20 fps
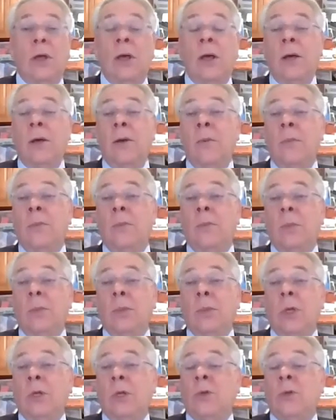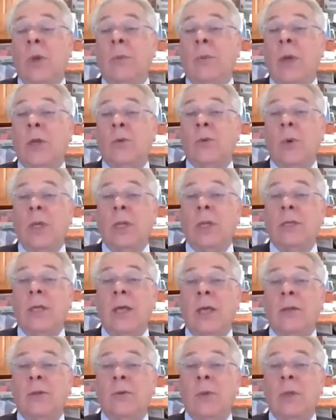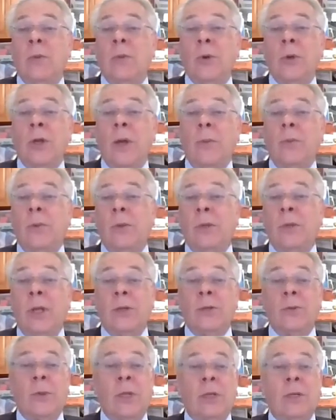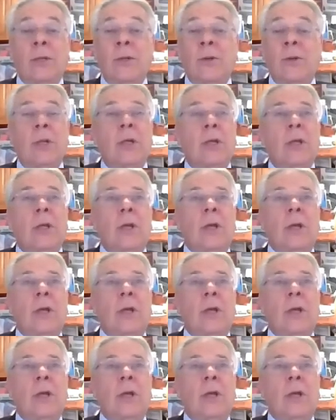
a 20 by 20 tent that we put up in case we had to do it.